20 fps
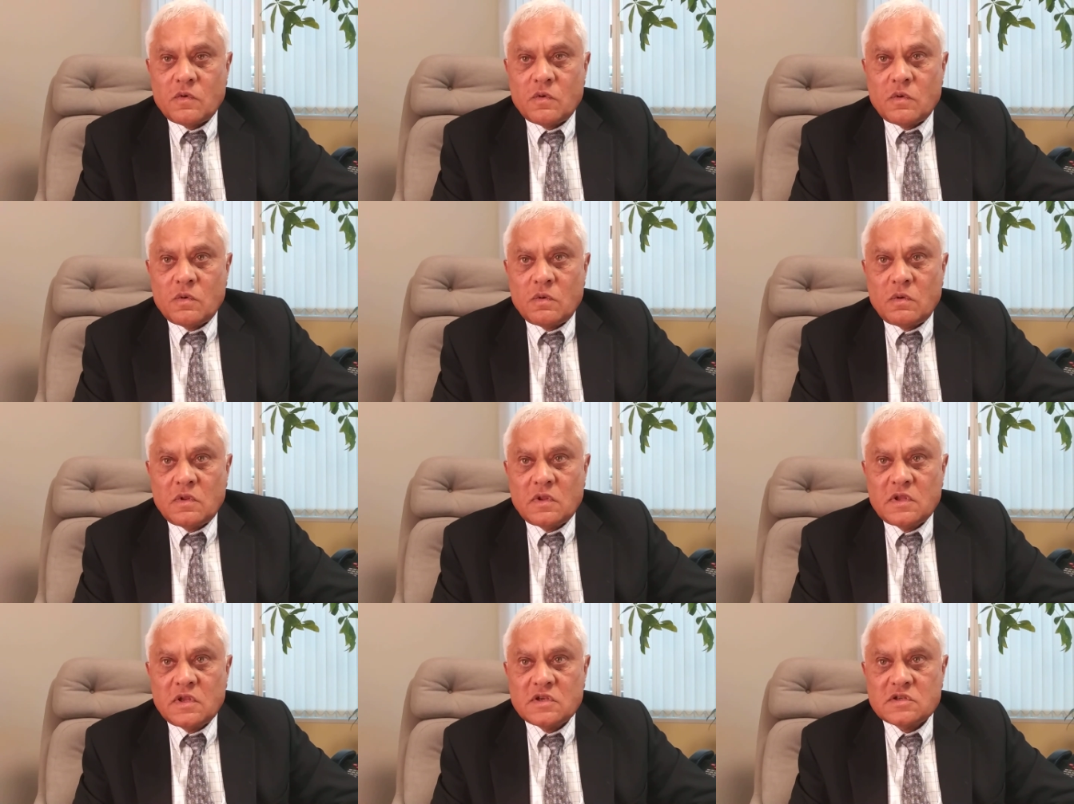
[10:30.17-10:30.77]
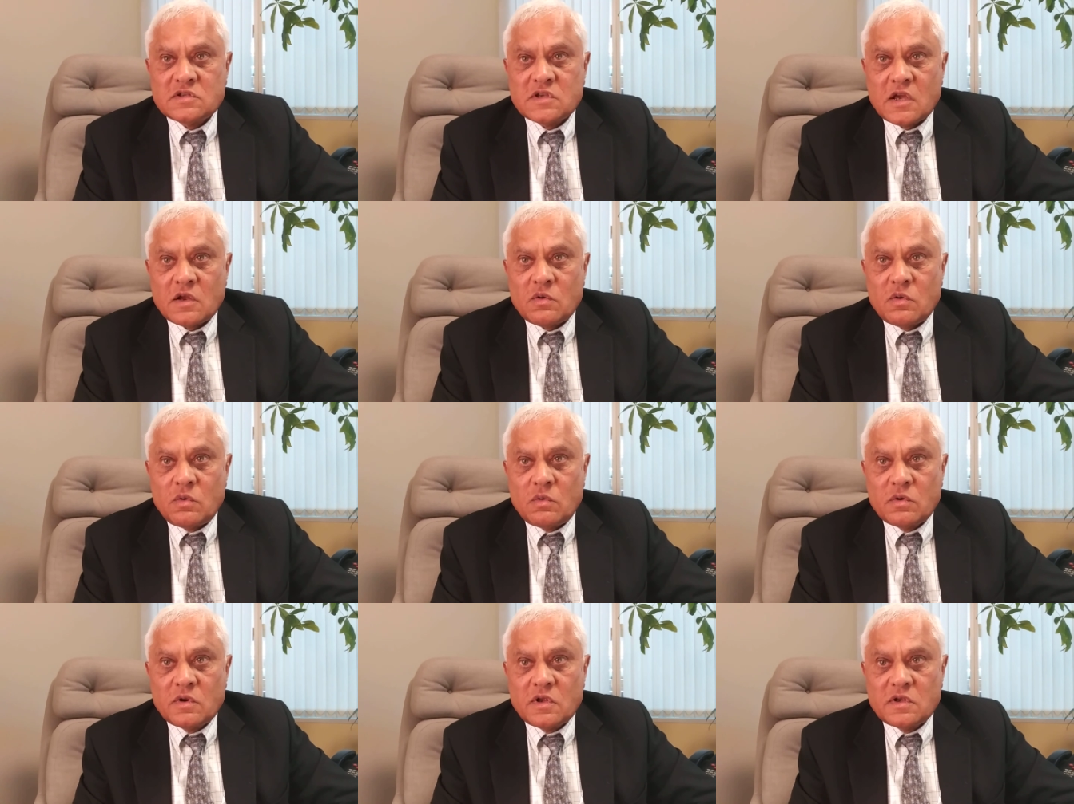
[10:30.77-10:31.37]
all the
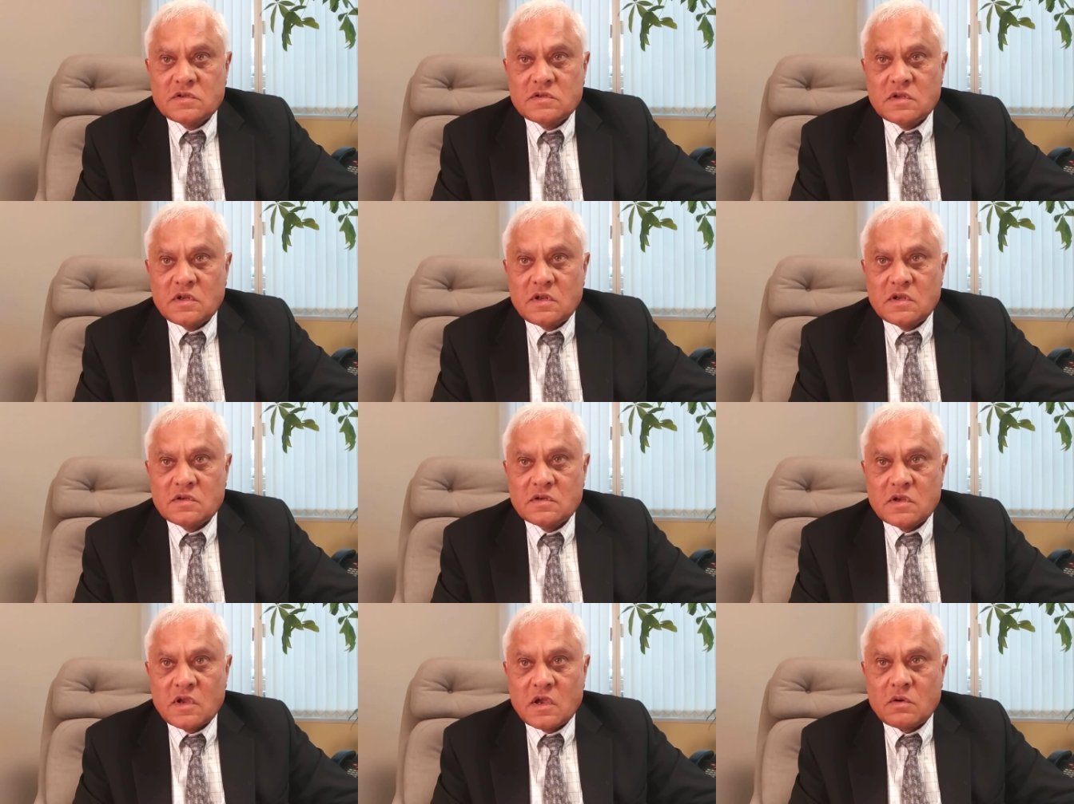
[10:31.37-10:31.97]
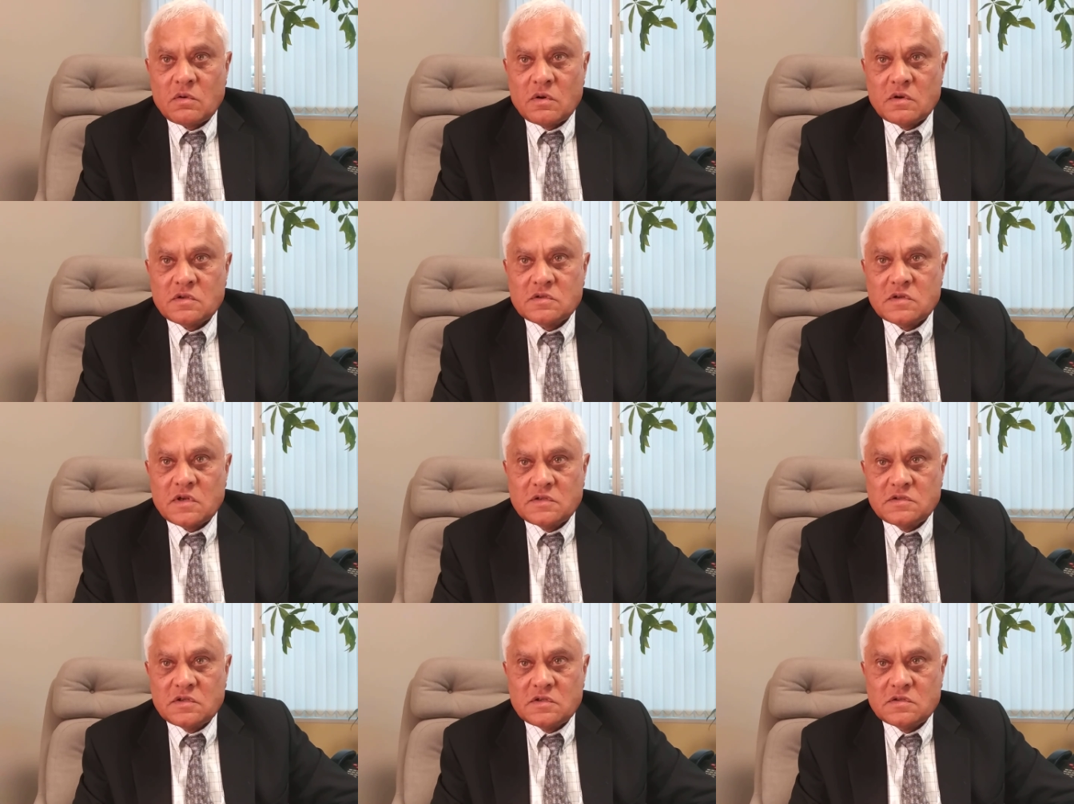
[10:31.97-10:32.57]
shareholders in the shareholders
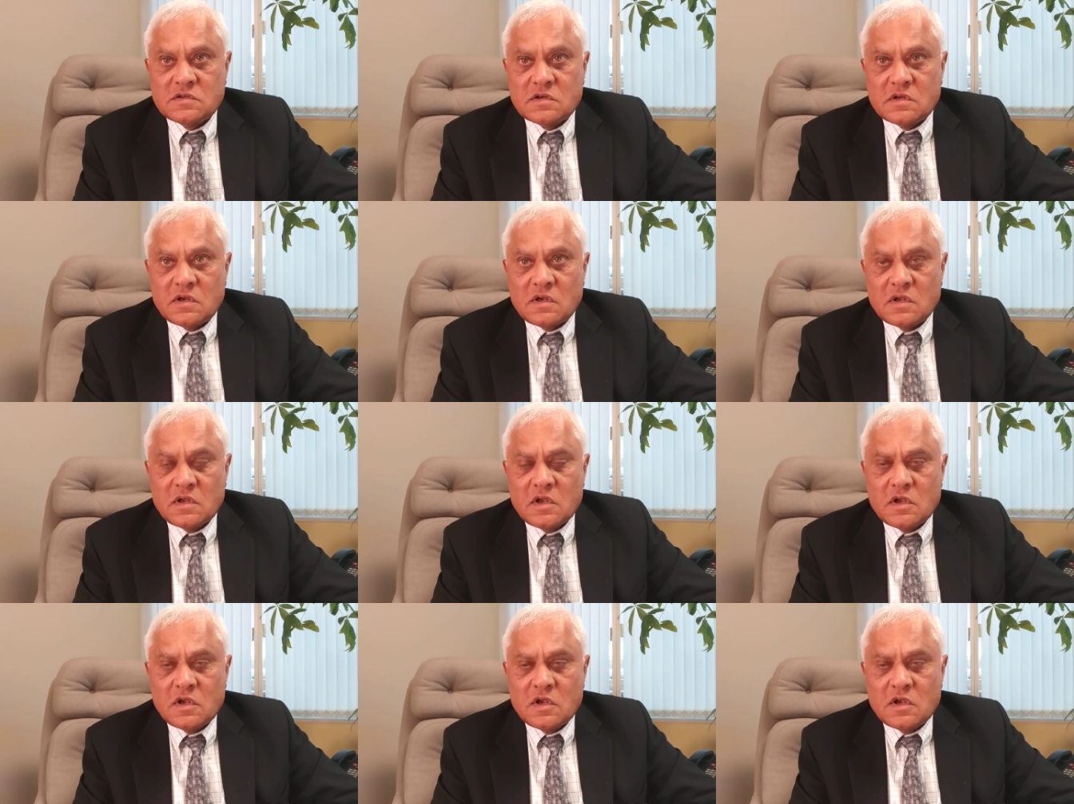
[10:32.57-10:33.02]
register.